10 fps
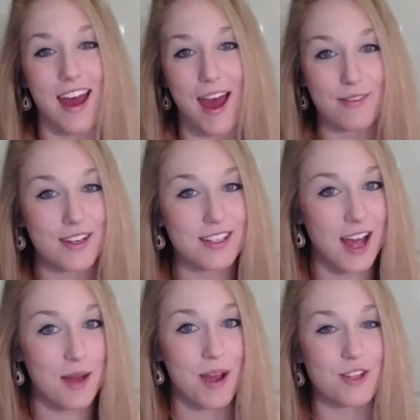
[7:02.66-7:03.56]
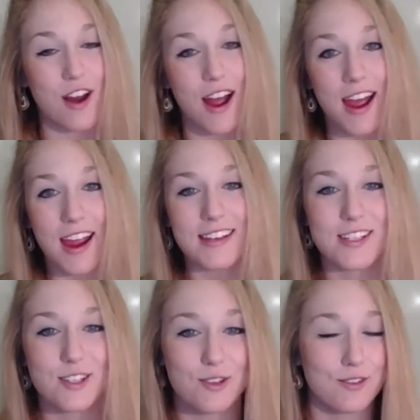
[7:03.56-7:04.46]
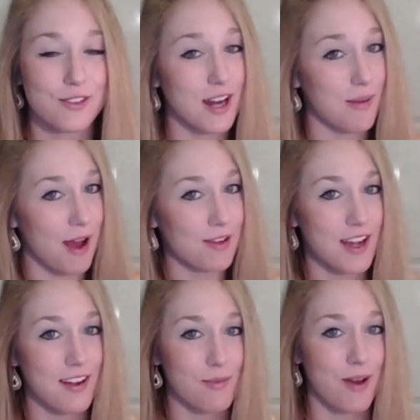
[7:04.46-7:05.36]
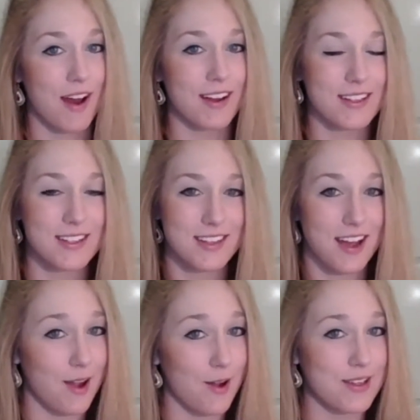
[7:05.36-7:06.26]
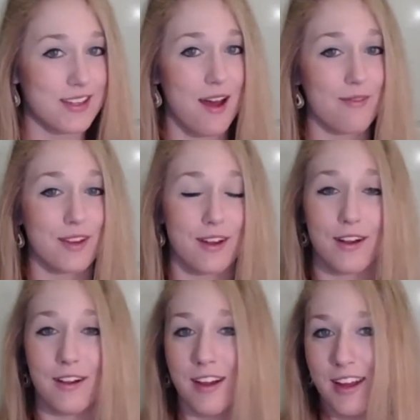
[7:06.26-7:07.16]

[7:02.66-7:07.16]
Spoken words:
every time I try to step outside the box, I always have a